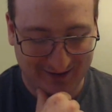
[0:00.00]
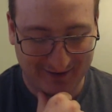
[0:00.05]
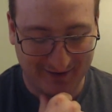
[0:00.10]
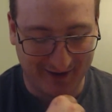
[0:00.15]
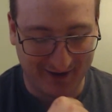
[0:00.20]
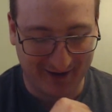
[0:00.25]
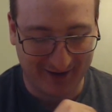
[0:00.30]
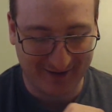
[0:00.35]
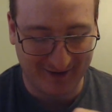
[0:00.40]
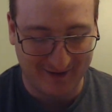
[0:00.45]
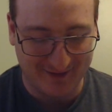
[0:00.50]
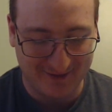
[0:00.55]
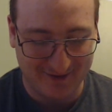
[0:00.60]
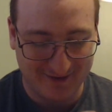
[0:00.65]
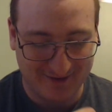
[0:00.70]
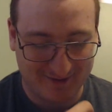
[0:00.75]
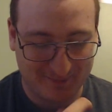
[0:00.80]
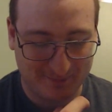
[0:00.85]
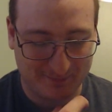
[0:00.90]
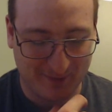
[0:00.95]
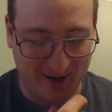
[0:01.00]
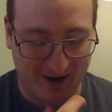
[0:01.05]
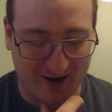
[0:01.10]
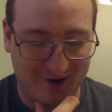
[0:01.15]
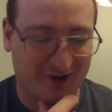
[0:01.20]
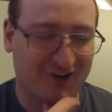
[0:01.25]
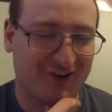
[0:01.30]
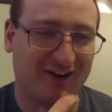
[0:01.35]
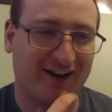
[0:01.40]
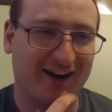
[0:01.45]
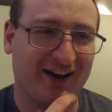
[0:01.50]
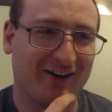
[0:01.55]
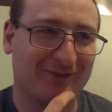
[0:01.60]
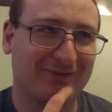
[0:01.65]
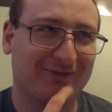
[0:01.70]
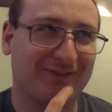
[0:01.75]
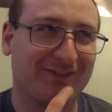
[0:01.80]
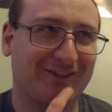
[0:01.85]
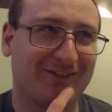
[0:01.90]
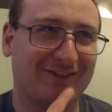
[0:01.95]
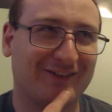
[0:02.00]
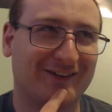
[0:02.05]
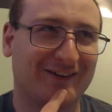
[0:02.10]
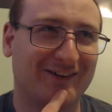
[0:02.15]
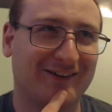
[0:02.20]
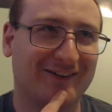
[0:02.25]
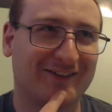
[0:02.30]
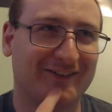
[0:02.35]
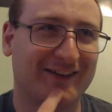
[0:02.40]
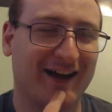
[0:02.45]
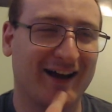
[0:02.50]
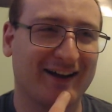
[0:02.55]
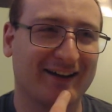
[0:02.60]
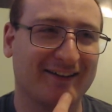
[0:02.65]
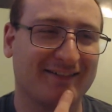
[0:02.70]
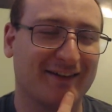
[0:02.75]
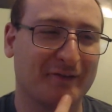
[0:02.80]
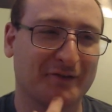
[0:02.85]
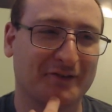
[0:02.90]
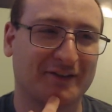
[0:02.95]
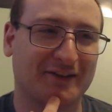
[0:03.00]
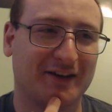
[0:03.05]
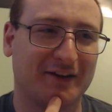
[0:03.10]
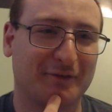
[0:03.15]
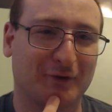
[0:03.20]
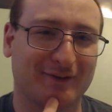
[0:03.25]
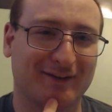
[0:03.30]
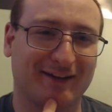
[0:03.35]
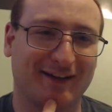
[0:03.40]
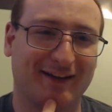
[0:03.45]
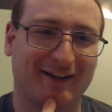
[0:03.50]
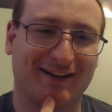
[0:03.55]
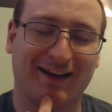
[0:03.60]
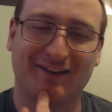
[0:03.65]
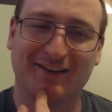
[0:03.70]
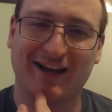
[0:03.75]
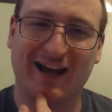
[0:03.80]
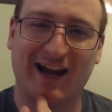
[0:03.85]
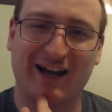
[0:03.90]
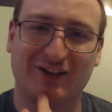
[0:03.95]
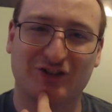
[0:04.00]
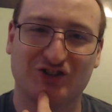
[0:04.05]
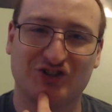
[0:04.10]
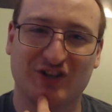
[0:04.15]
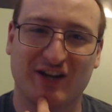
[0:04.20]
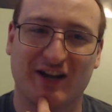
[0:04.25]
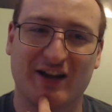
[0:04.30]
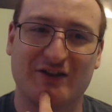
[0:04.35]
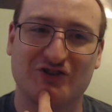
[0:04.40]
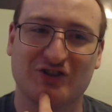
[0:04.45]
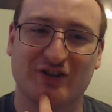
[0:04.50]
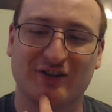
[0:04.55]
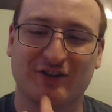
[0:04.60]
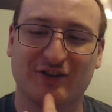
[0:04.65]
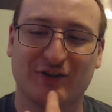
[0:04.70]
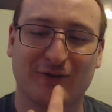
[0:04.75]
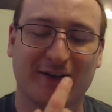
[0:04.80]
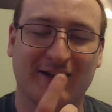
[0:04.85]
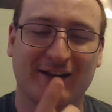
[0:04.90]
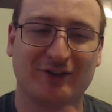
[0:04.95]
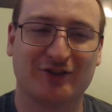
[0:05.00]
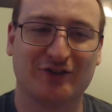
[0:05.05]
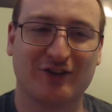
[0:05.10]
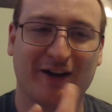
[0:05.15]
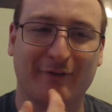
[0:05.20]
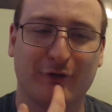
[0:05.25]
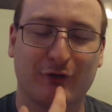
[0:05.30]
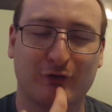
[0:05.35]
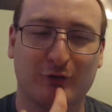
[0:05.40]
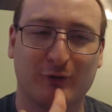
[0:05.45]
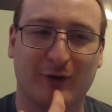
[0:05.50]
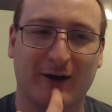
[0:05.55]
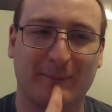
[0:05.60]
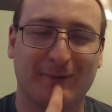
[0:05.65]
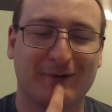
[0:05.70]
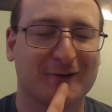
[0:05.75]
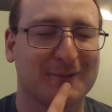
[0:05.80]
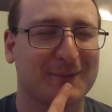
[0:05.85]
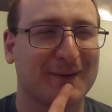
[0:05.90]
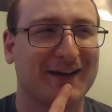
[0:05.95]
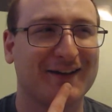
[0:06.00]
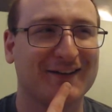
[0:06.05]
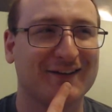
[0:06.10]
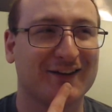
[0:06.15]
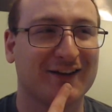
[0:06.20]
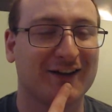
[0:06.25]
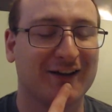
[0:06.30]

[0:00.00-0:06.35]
In, in this paragraph, the NS-7 T-14 has energy engines so they can travel through hyperspace.